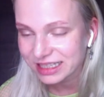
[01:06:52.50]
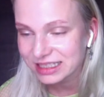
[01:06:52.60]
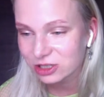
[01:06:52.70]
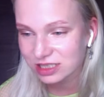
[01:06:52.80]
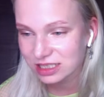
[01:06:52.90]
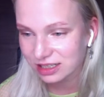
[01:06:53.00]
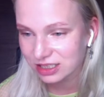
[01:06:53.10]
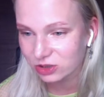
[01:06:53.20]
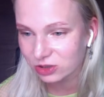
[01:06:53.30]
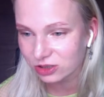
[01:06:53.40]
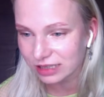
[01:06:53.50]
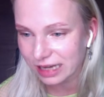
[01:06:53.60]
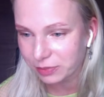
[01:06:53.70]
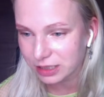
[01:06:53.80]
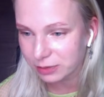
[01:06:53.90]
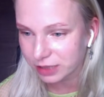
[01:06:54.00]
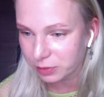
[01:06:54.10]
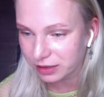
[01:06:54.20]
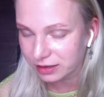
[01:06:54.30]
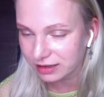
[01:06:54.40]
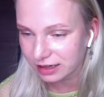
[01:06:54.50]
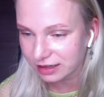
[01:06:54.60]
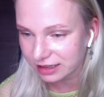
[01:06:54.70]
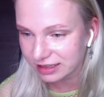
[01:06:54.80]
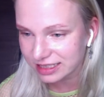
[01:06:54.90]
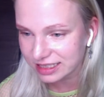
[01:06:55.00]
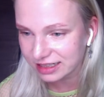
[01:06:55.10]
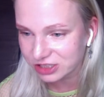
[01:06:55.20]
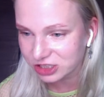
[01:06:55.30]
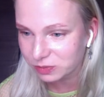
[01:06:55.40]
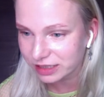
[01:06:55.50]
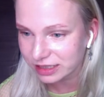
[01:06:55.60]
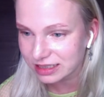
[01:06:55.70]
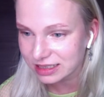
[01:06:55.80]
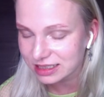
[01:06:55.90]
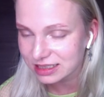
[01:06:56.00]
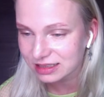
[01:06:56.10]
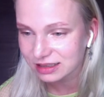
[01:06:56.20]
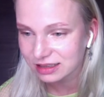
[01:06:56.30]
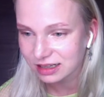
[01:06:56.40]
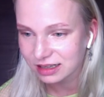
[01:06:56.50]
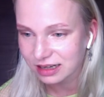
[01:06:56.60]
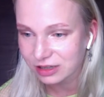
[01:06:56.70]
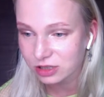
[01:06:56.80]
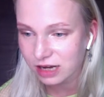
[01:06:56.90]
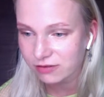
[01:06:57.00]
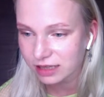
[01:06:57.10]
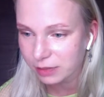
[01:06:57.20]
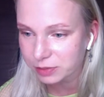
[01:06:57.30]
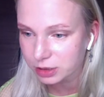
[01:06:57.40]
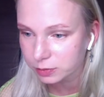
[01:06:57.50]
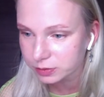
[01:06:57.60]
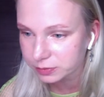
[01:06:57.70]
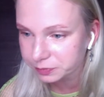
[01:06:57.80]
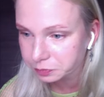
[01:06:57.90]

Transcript: You place your stickers on your laptop, number Nana is saying, she please. I don't have a laptop.